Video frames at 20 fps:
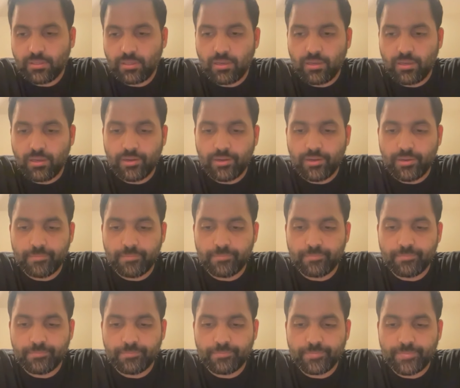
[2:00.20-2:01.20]
um,
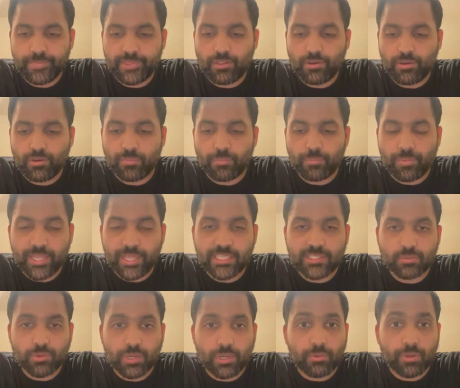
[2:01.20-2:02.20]
you know, the
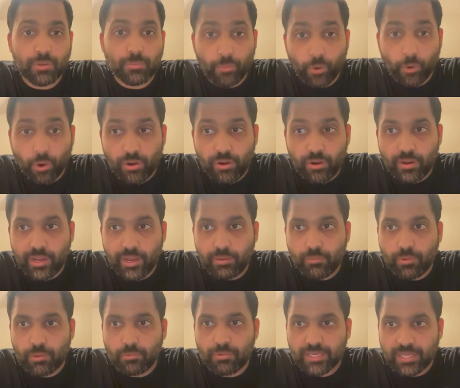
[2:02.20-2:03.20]
place where we're born
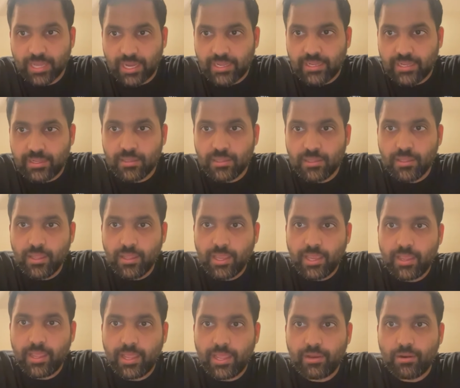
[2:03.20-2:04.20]
and where we die
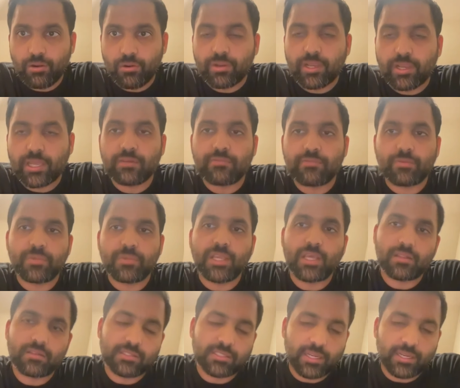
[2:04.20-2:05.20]
and, and look at it from the
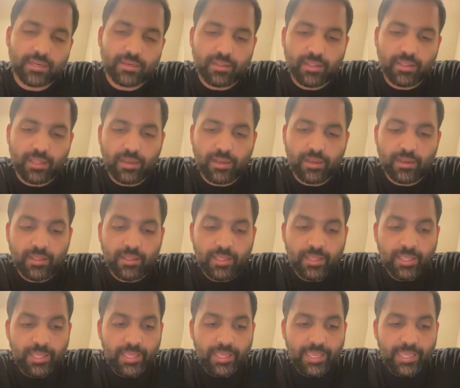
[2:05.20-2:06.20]
other side. And
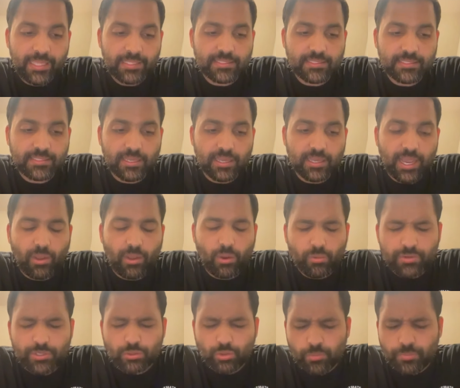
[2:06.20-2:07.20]
it's, uh, I
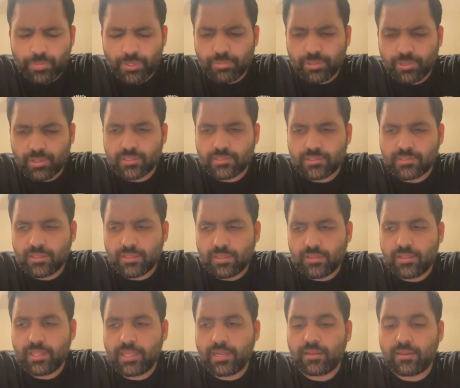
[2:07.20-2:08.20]
always told people this,
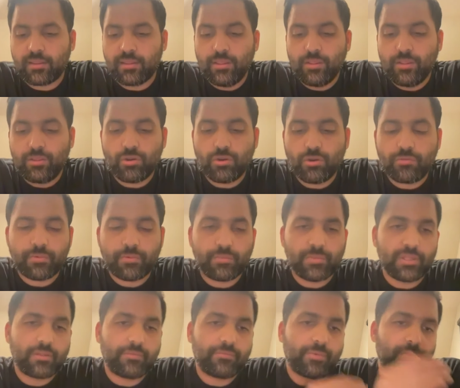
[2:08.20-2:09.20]
that, you know,
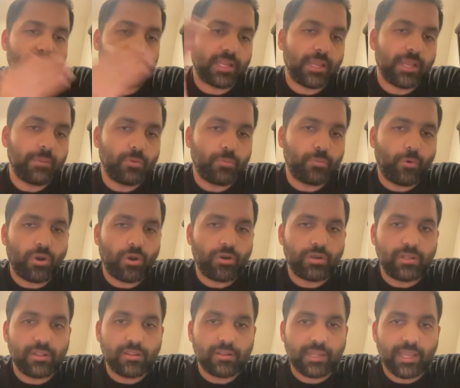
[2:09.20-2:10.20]
from the, from the time you're
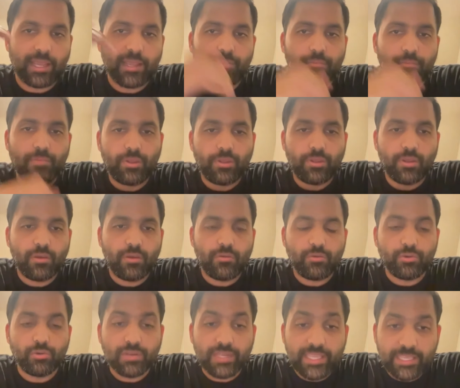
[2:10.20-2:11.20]
born till the time uh,
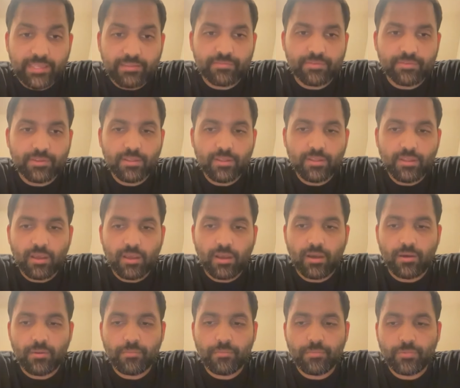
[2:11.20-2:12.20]
you leave,
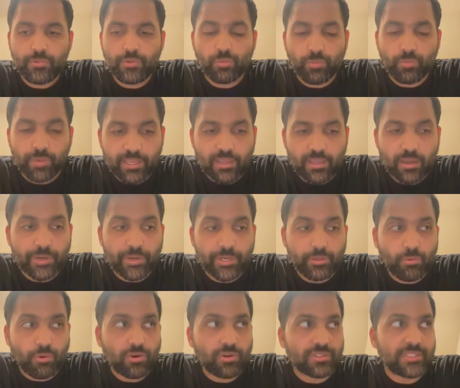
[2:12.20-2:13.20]
um, you wake up and
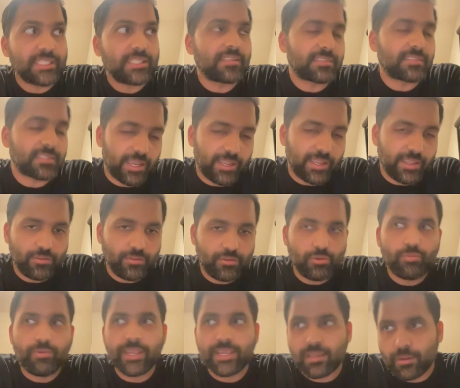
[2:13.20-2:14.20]
you want to see the sky.
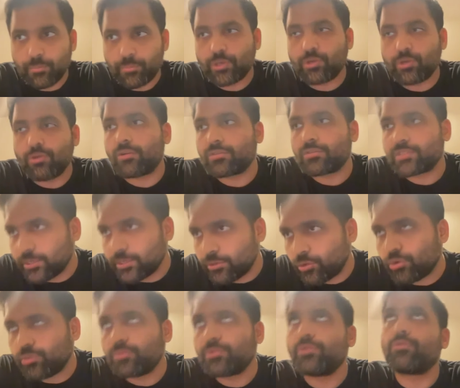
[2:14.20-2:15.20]
You wake up, you go outside
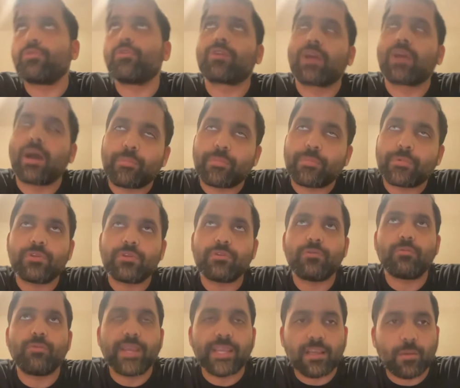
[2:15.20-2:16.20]
your room, you look up,
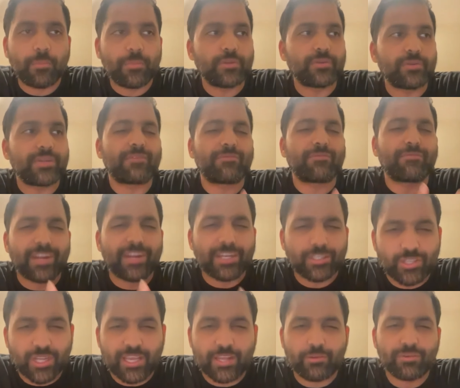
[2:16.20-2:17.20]
you wake up and you get
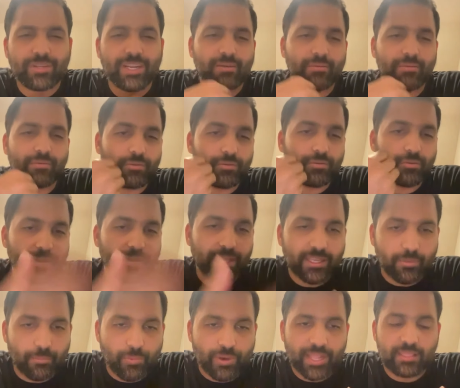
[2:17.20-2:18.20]
fresh air, you get, you
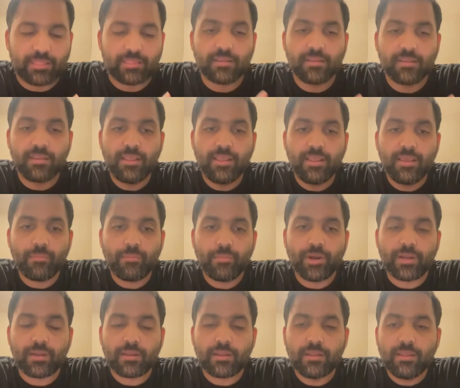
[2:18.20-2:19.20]
take a breath.
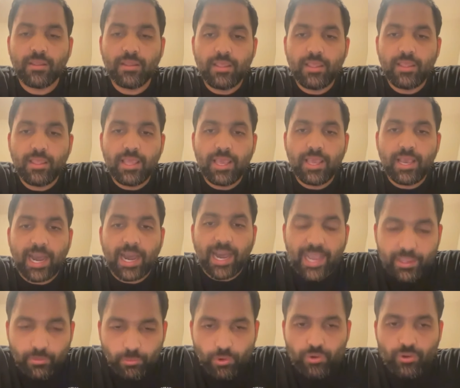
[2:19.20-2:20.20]
But
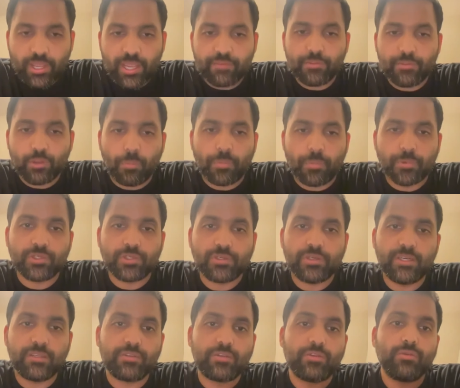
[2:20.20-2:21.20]
I want to have the
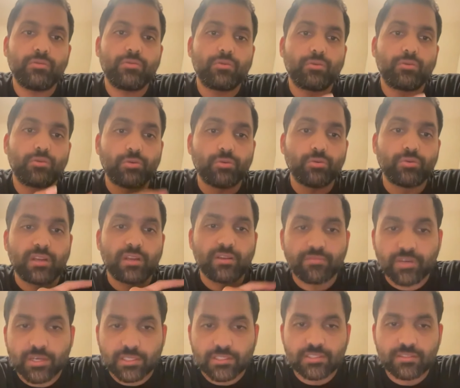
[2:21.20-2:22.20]
opportunity to to do the
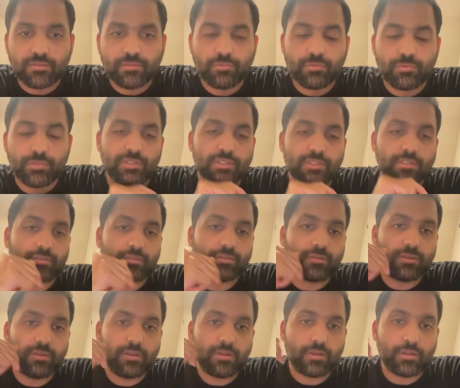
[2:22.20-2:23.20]
reverse, which is
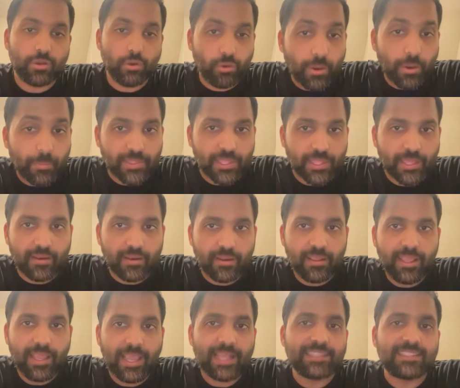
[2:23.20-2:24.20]
go up there
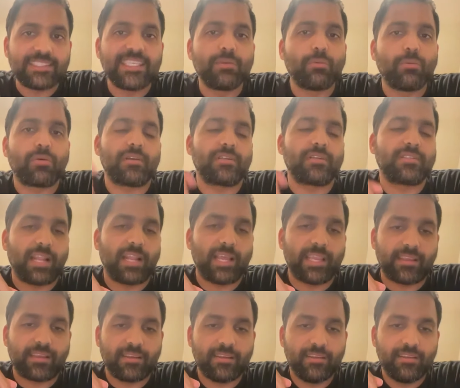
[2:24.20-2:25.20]
and see what it's
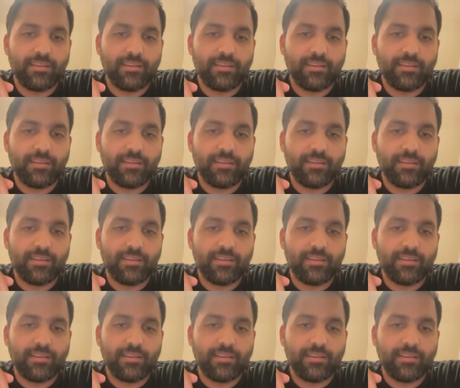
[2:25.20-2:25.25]
like